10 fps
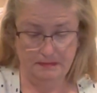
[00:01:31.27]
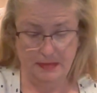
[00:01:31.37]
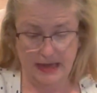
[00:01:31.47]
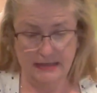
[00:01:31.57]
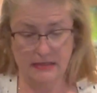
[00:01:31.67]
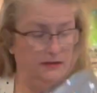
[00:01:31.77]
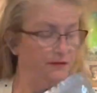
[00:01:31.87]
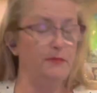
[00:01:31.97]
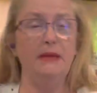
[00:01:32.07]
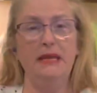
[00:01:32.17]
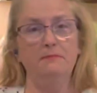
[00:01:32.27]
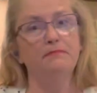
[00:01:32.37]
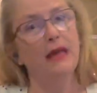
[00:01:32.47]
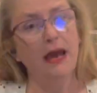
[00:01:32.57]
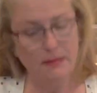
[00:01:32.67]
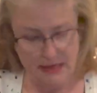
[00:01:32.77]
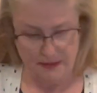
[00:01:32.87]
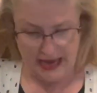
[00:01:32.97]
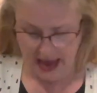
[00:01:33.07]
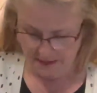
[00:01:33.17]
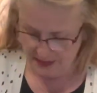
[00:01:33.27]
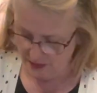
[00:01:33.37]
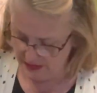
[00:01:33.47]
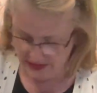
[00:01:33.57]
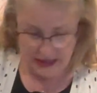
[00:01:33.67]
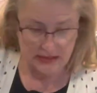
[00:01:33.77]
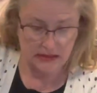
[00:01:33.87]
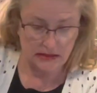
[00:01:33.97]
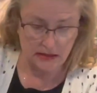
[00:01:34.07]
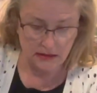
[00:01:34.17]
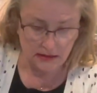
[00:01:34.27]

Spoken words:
but for me, I'm going to be happy with this.